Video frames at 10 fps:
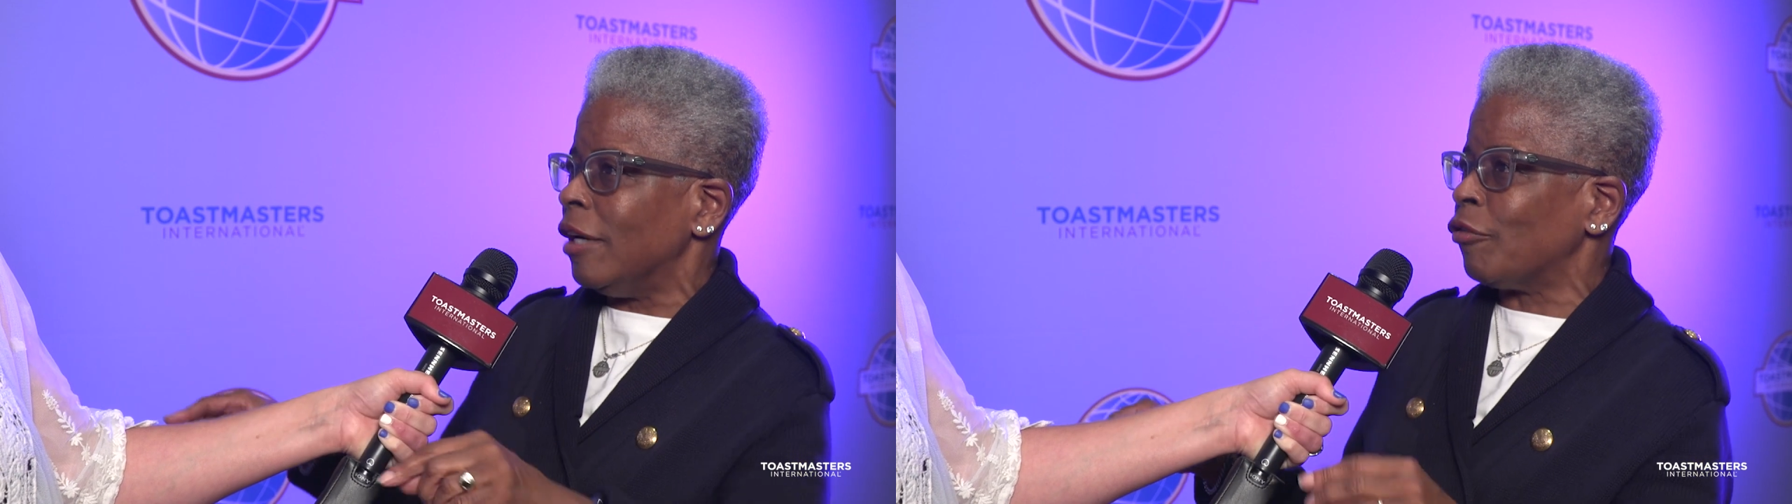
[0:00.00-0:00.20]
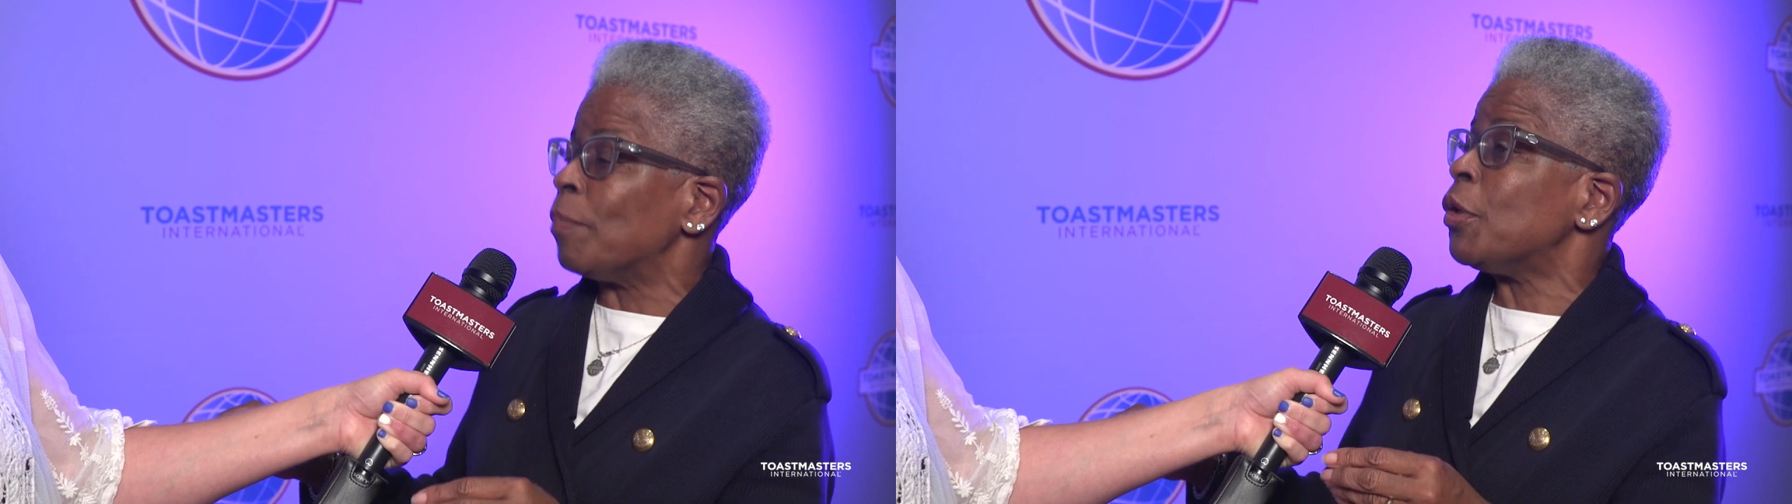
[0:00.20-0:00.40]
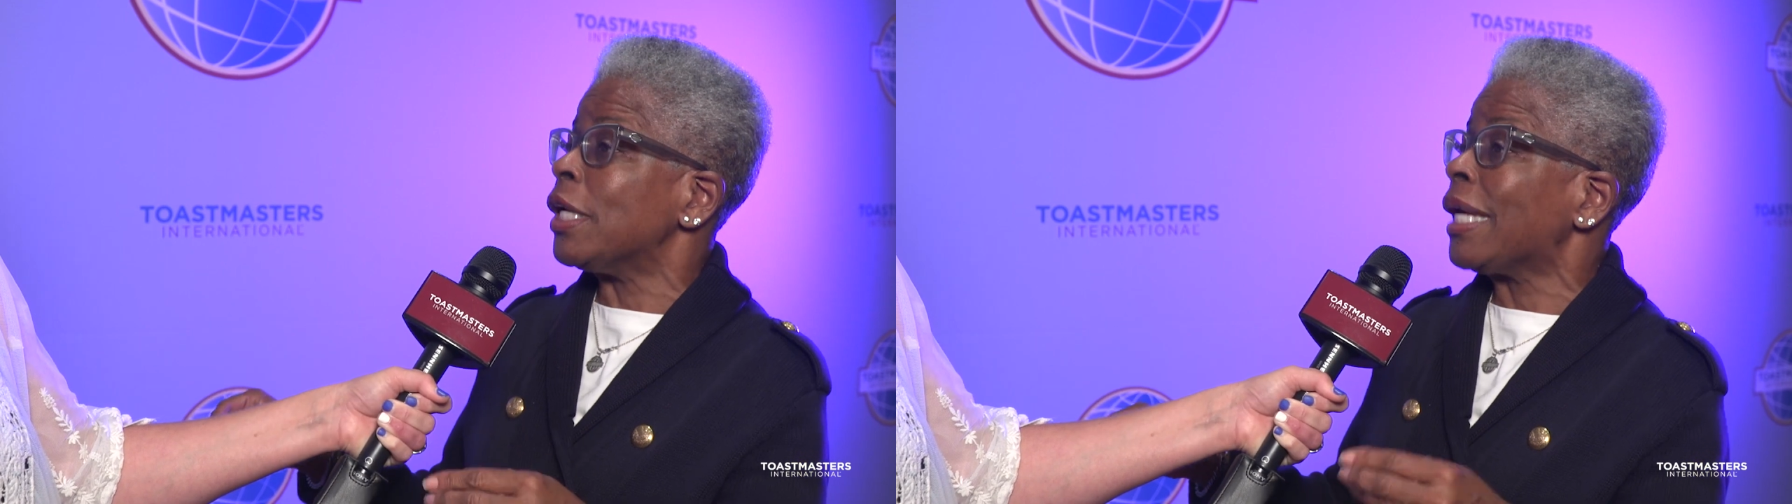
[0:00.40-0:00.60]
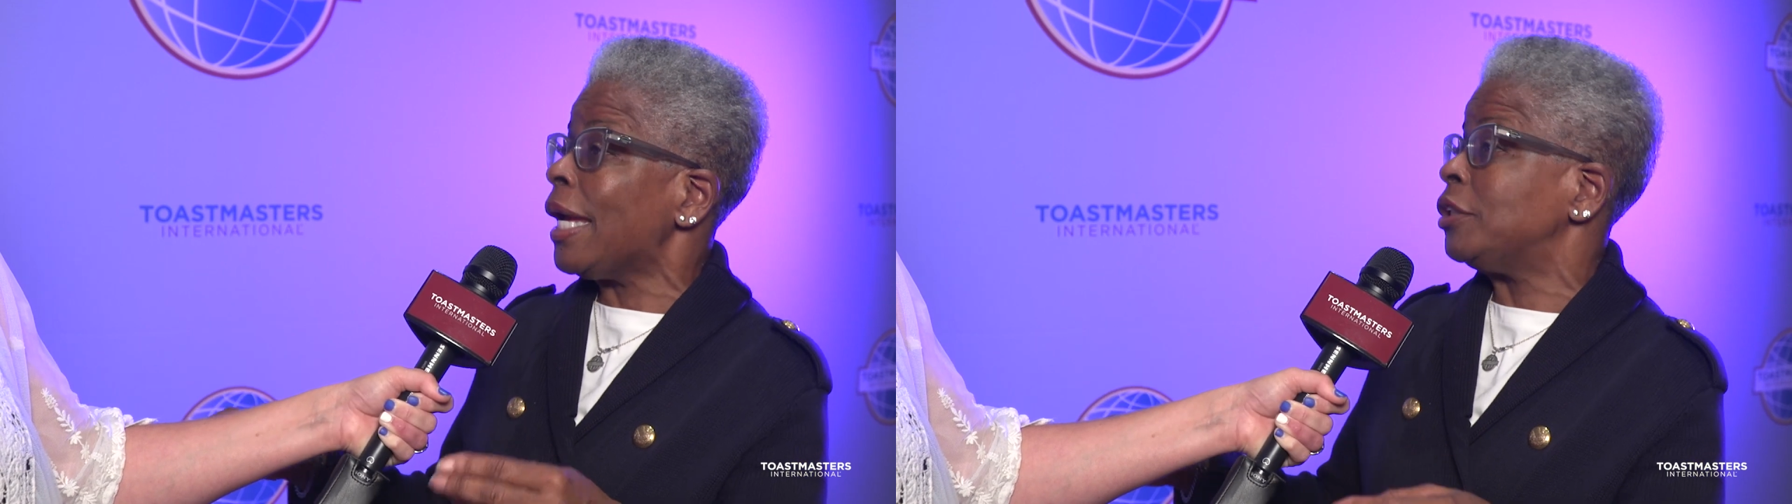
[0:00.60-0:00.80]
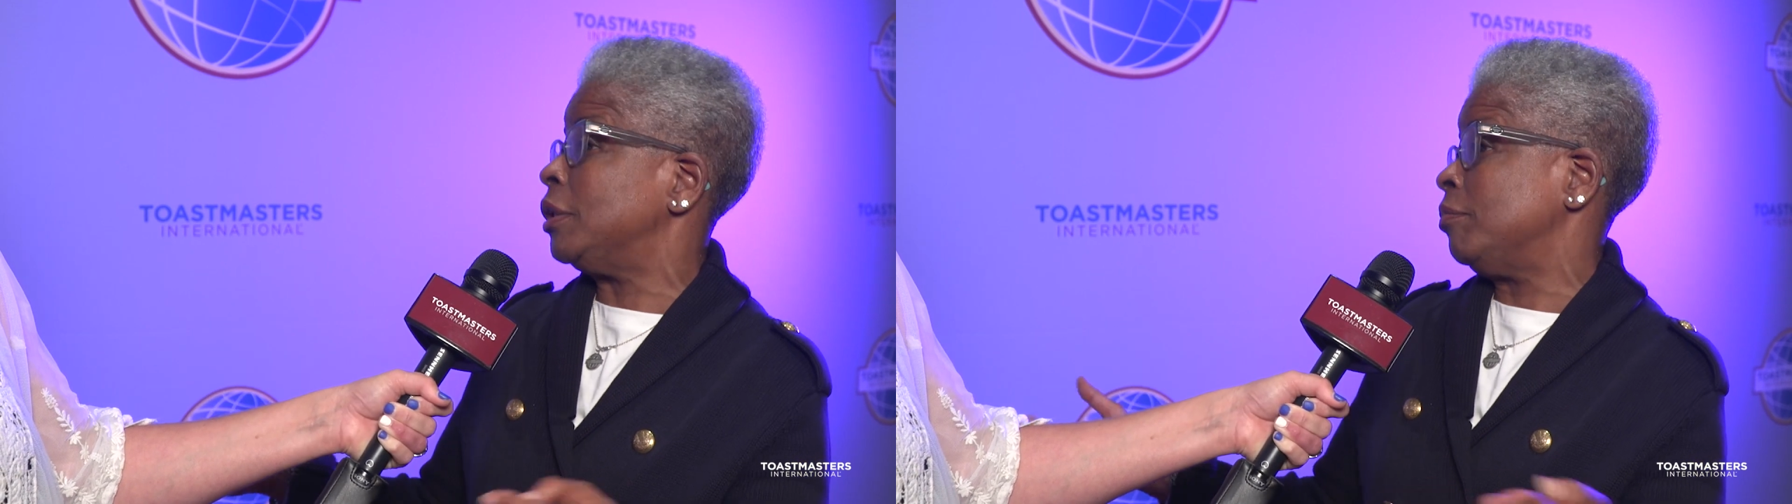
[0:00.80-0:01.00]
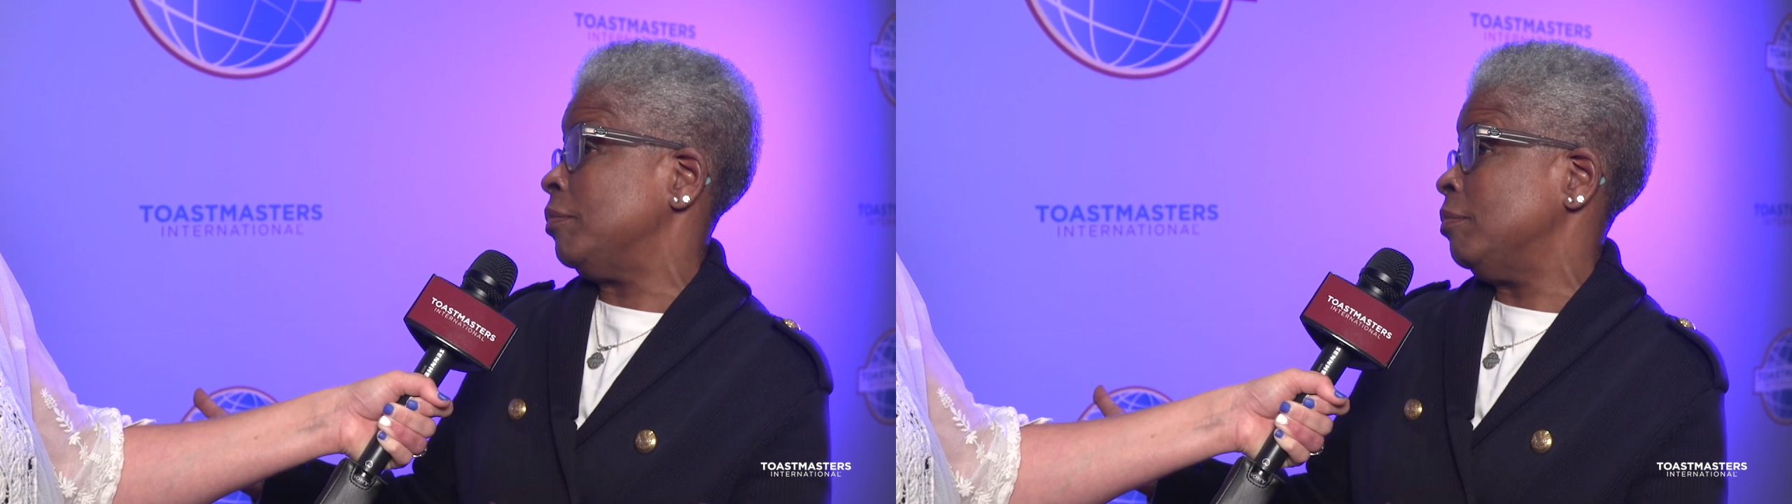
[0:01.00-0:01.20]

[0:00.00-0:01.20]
of communication,